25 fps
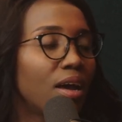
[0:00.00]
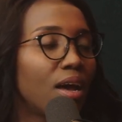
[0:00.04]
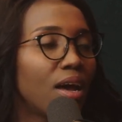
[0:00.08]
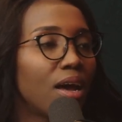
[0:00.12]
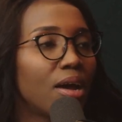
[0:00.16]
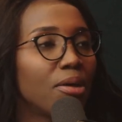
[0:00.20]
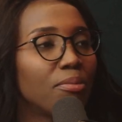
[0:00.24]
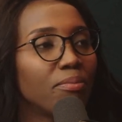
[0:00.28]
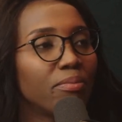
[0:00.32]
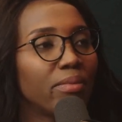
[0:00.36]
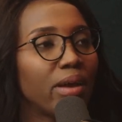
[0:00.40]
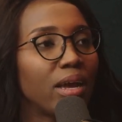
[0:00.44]

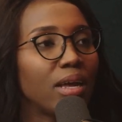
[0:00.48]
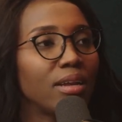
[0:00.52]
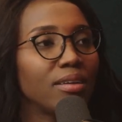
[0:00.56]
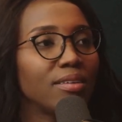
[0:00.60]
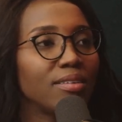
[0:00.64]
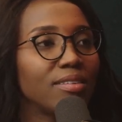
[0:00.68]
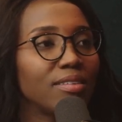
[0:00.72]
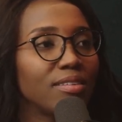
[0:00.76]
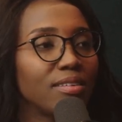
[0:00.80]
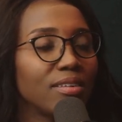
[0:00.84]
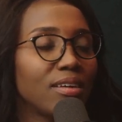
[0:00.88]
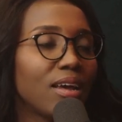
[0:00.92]

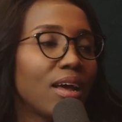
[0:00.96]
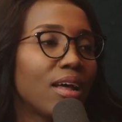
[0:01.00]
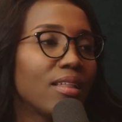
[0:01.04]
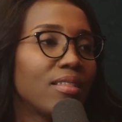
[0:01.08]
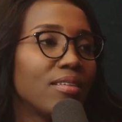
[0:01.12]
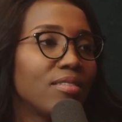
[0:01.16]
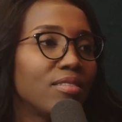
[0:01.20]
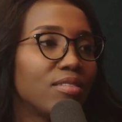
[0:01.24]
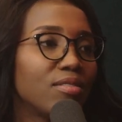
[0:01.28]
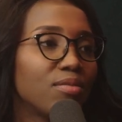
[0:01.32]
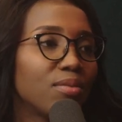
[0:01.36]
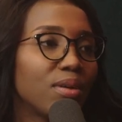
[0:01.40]
and yeah,
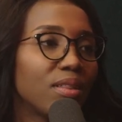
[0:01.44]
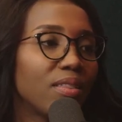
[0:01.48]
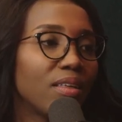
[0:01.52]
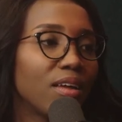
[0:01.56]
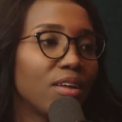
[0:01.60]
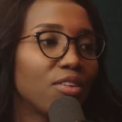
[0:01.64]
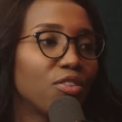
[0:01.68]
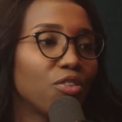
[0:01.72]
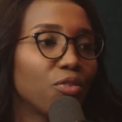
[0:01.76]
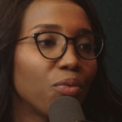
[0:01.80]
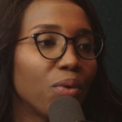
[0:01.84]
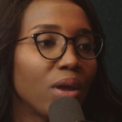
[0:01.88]
this is what
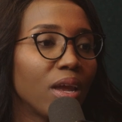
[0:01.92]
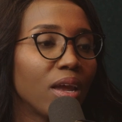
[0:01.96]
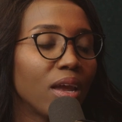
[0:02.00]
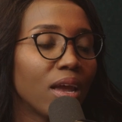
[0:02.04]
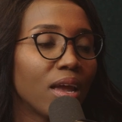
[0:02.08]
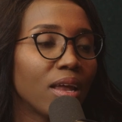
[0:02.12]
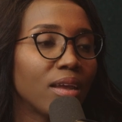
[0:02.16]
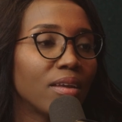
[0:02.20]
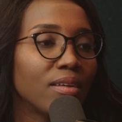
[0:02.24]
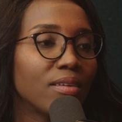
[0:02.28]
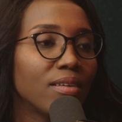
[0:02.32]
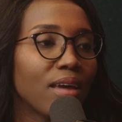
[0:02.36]
they're
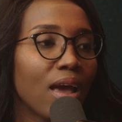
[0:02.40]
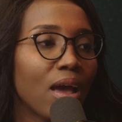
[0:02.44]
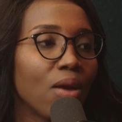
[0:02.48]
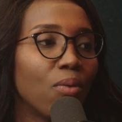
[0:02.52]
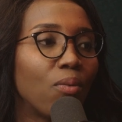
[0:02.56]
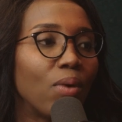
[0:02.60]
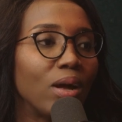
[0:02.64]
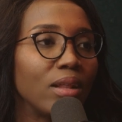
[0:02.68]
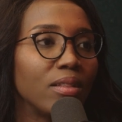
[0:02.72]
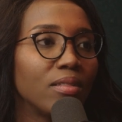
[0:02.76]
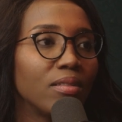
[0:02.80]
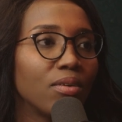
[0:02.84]
doing, and I
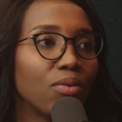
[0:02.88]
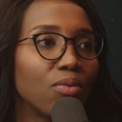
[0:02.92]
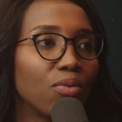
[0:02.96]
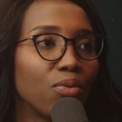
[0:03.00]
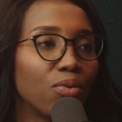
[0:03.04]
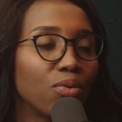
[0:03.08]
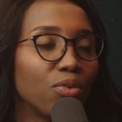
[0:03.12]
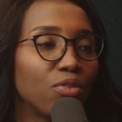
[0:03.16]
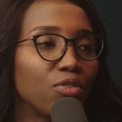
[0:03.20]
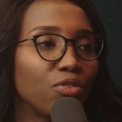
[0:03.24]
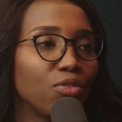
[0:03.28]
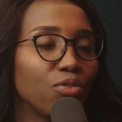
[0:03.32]
want the
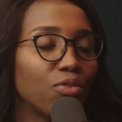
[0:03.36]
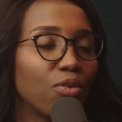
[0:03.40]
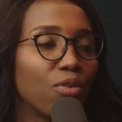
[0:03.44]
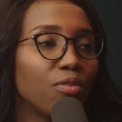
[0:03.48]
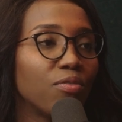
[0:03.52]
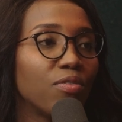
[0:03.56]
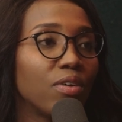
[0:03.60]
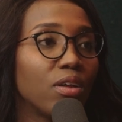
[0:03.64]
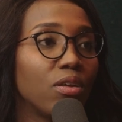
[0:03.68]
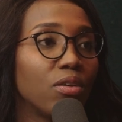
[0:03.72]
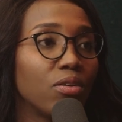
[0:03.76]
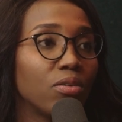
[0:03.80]
court to
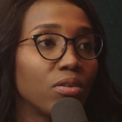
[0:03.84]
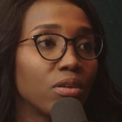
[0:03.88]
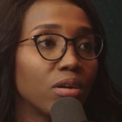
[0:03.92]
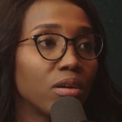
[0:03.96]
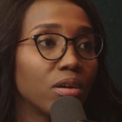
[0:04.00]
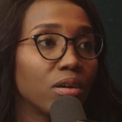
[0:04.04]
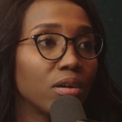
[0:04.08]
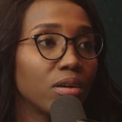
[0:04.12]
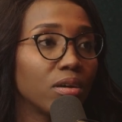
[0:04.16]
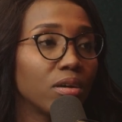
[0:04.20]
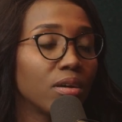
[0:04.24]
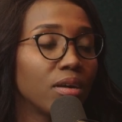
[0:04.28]

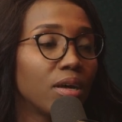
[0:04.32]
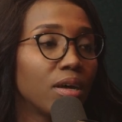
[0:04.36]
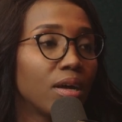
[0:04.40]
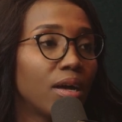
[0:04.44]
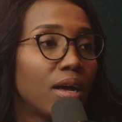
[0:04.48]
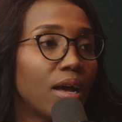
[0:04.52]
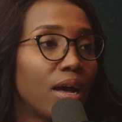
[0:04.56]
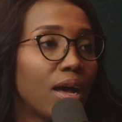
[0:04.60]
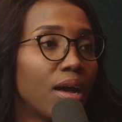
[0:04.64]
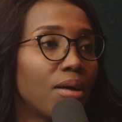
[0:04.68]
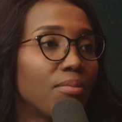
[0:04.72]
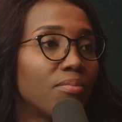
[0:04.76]
overlook
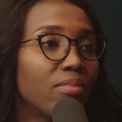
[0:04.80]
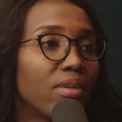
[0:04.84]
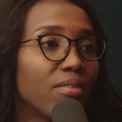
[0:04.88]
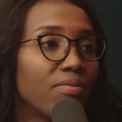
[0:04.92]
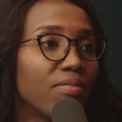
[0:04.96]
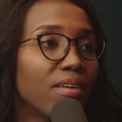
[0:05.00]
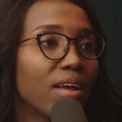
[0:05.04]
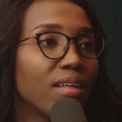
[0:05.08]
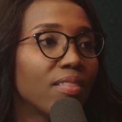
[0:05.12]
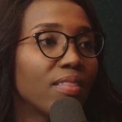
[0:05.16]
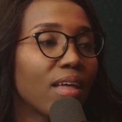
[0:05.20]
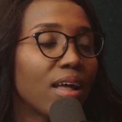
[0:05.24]
the
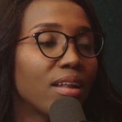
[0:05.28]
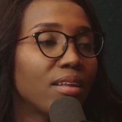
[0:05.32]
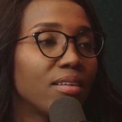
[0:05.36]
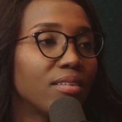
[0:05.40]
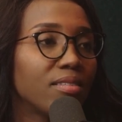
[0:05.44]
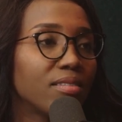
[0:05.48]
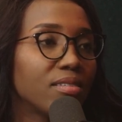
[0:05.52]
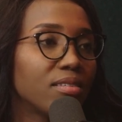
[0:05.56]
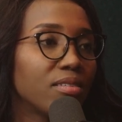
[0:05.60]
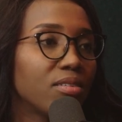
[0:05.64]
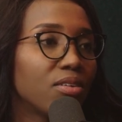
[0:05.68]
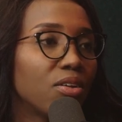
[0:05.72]
fact
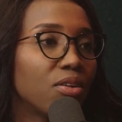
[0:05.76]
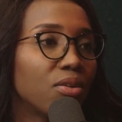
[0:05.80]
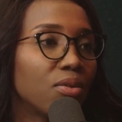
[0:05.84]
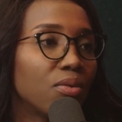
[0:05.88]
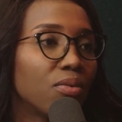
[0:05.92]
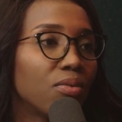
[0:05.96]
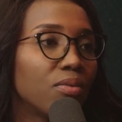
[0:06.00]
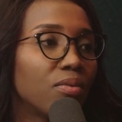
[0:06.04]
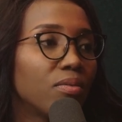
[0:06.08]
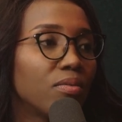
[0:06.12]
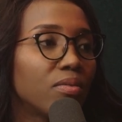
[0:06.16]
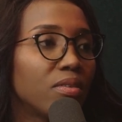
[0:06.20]
that
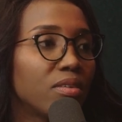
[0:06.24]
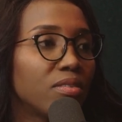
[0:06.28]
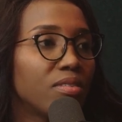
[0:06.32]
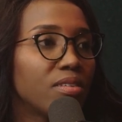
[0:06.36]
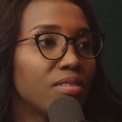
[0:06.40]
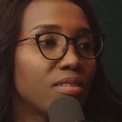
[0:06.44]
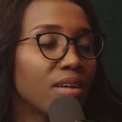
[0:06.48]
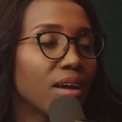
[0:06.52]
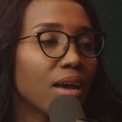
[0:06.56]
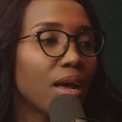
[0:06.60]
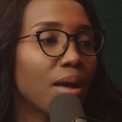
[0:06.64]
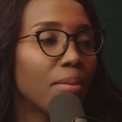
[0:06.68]

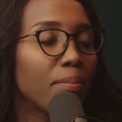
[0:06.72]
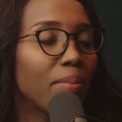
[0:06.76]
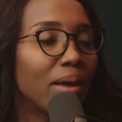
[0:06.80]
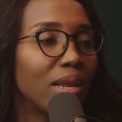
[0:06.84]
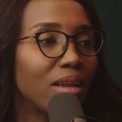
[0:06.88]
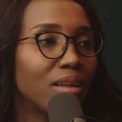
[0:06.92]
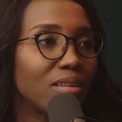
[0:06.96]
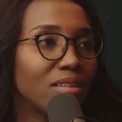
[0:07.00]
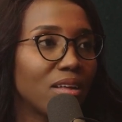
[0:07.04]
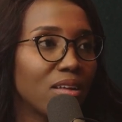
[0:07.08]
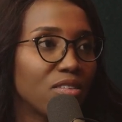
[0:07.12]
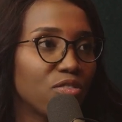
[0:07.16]
this is a
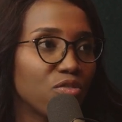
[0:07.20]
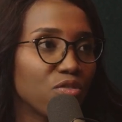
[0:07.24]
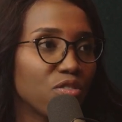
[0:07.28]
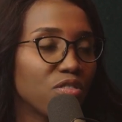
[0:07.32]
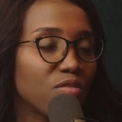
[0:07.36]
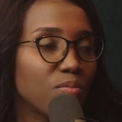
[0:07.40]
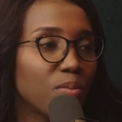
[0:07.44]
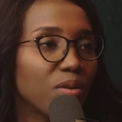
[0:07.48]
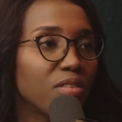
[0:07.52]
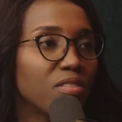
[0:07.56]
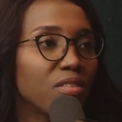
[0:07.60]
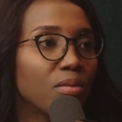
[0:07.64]
company that's
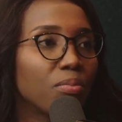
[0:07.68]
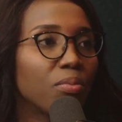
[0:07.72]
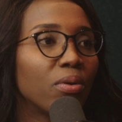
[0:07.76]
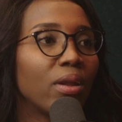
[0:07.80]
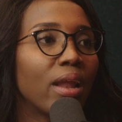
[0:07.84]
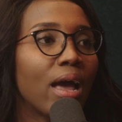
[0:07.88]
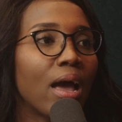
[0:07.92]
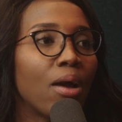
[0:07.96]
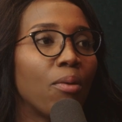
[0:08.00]
responsible.